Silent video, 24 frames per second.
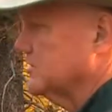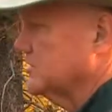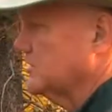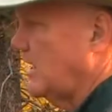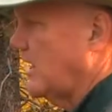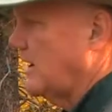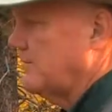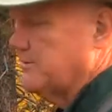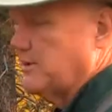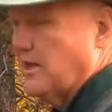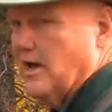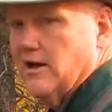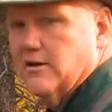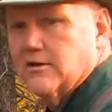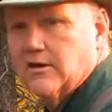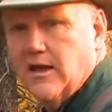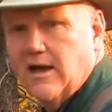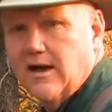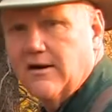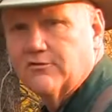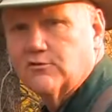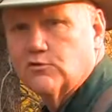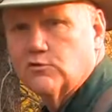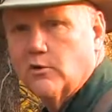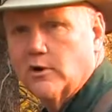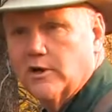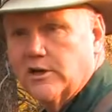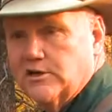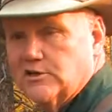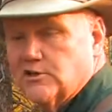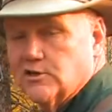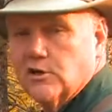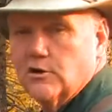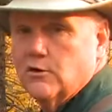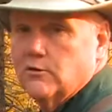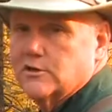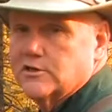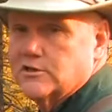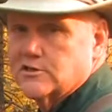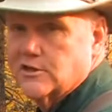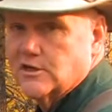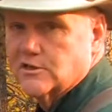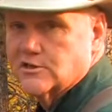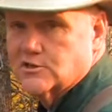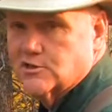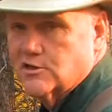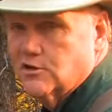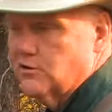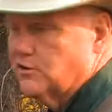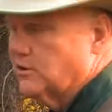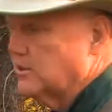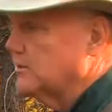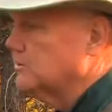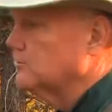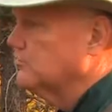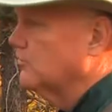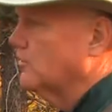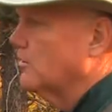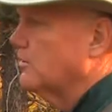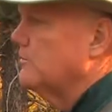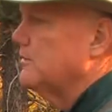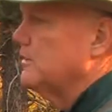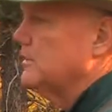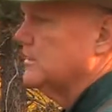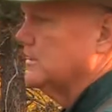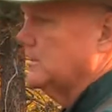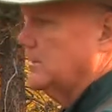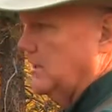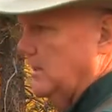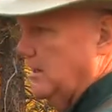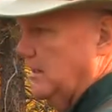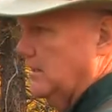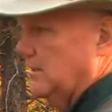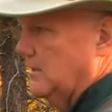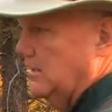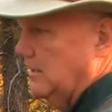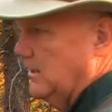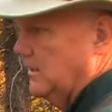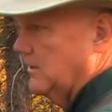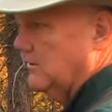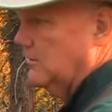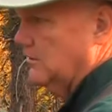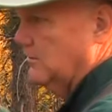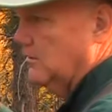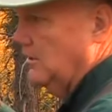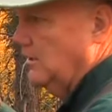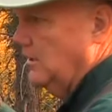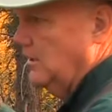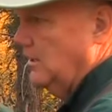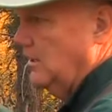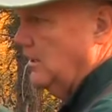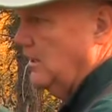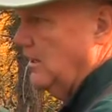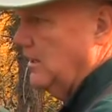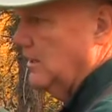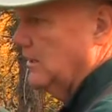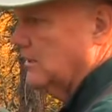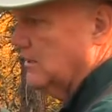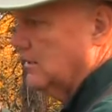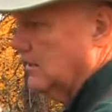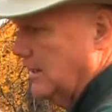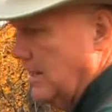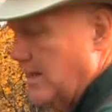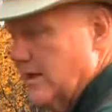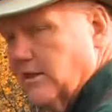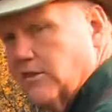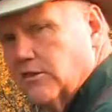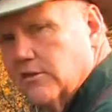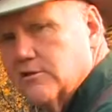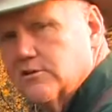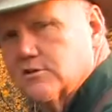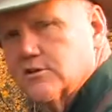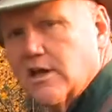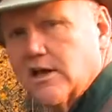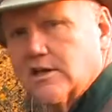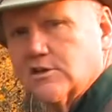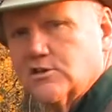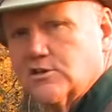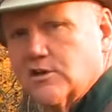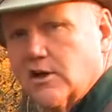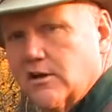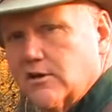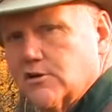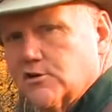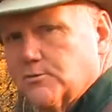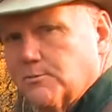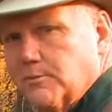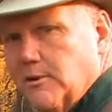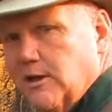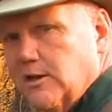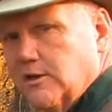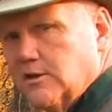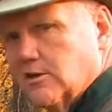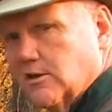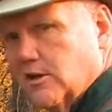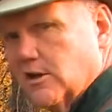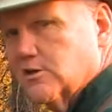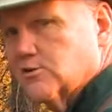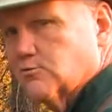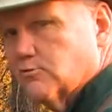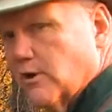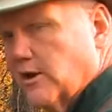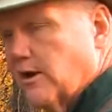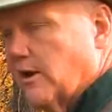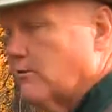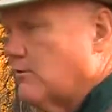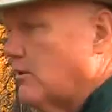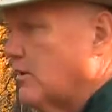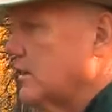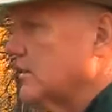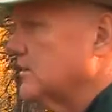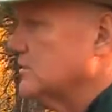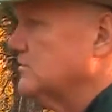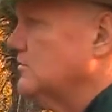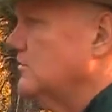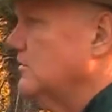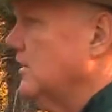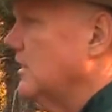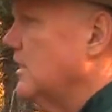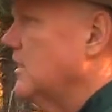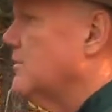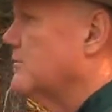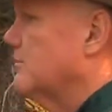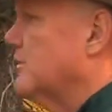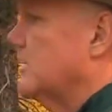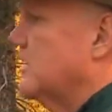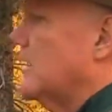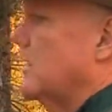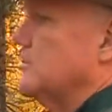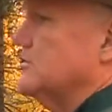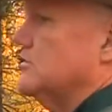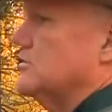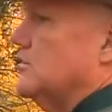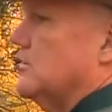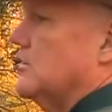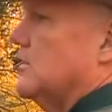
stopped down to f/22, which does two things for me. It lengthens that shutter speed and does what I want it to there, but it also